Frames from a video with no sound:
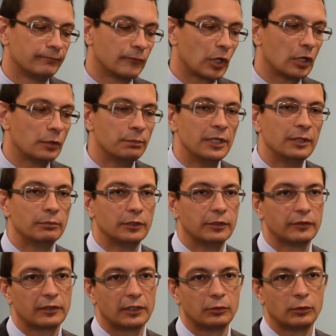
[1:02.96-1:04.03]

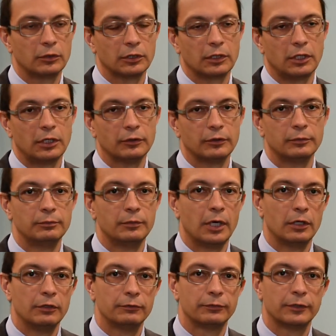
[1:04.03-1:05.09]
commitments. I don't want to call them
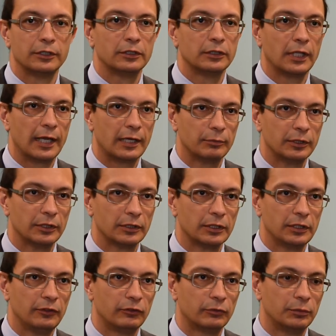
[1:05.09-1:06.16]
unfunded
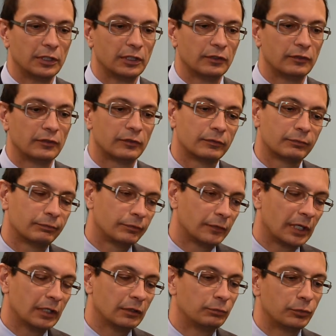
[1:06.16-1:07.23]
liabilities because
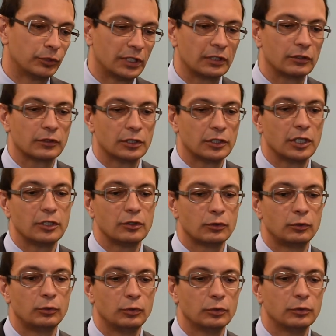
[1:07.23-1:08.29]
they could potentially change
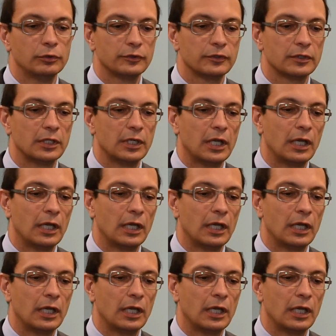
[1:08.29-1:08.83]
the rules.